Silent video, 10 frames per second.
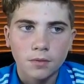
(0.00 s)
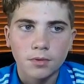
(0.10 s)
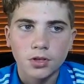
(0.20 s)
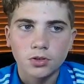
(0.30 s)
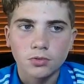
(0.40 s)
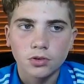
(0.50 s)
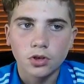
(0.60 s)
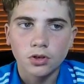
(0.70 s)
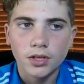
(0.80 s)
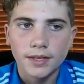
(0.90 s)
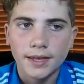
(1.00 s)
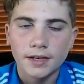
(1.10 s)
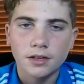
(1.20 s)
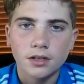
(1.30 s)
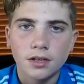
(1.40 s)
but you will not
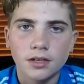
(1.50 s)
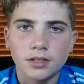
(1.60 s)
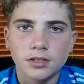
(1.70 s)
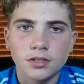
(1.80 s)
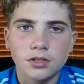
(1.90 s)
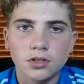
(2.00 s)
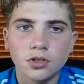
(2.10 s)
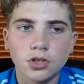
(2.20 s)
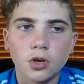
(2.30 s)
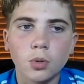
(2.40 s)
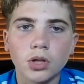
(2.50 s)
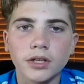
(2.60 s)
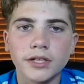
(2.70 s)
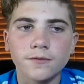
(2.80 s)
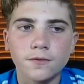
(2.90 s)
get as good a
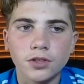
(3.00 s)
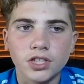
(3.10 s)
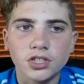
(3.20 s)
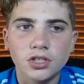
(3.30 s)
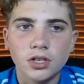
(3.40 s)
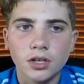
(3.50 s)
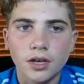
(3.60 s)
quality footage,